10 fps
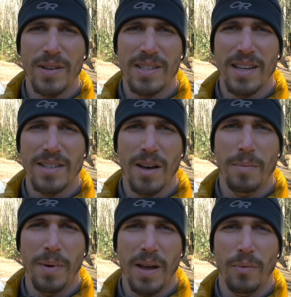sets up,
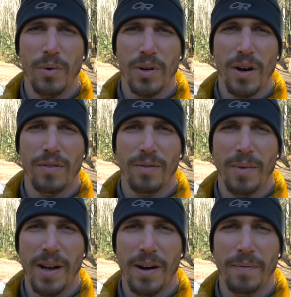and we'll go from
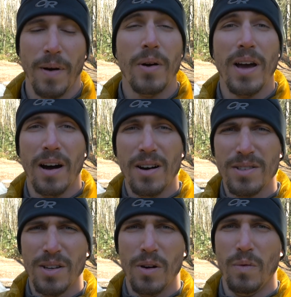there. Oh yeah,
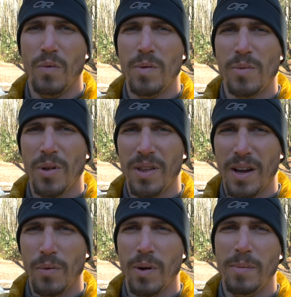also one more thing
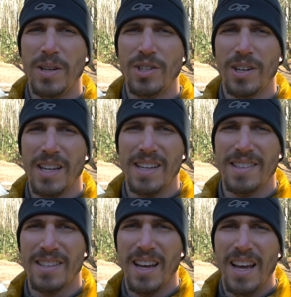I want to mention
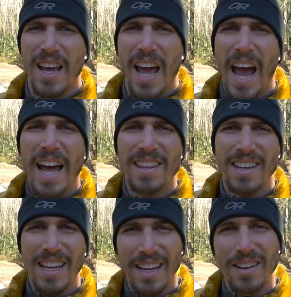is at
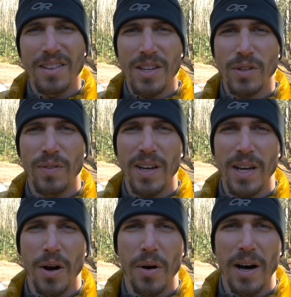the end of this
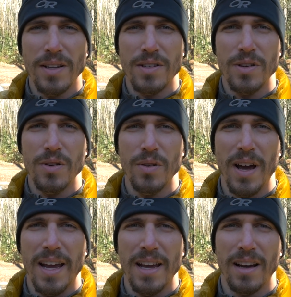video I'll do
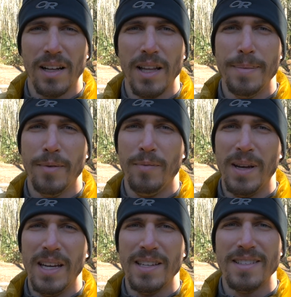a clip of
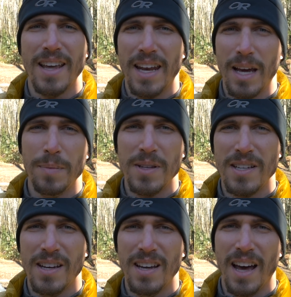me setting up the
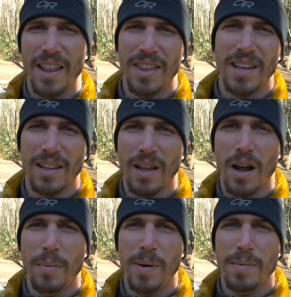tent. I think a
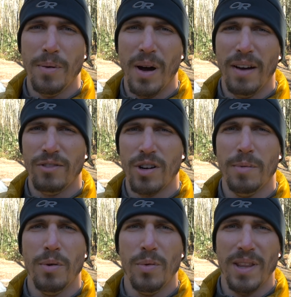lot of people have
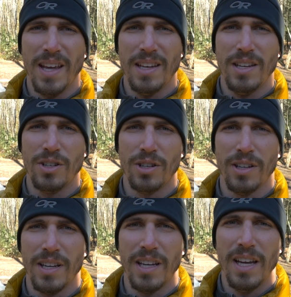trouble when they
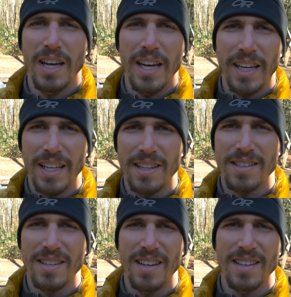initially get
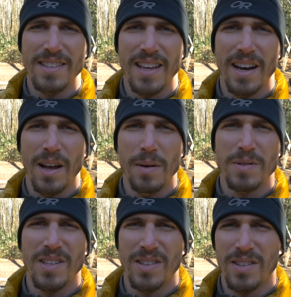this tent and set it up,
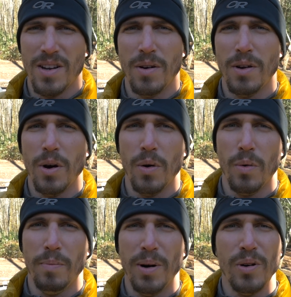since there are
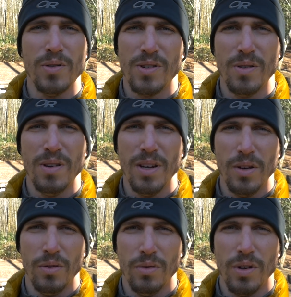no poles to it.
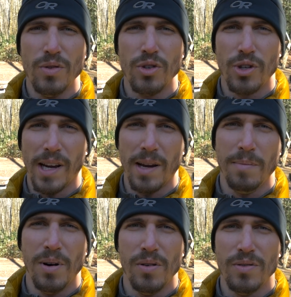You use trekking
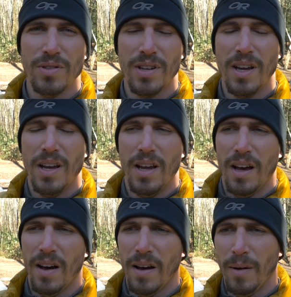poles,
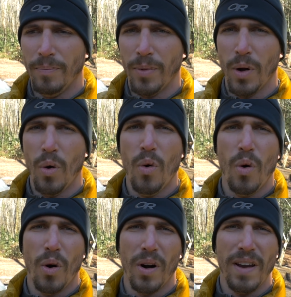
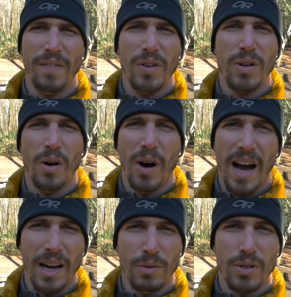or if you don't
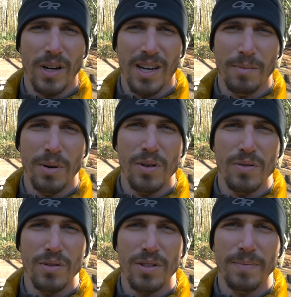hike with trekking
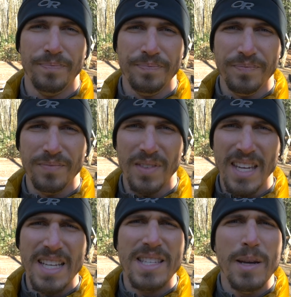poles,
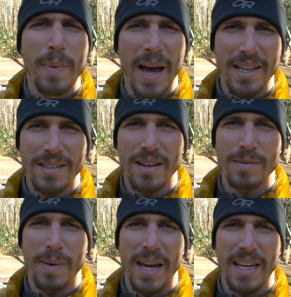Zpacks does
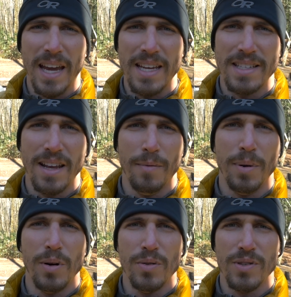make a set of
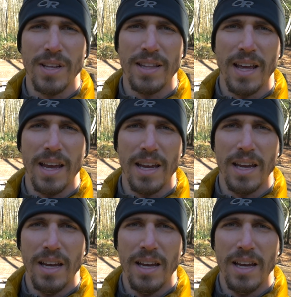poles that they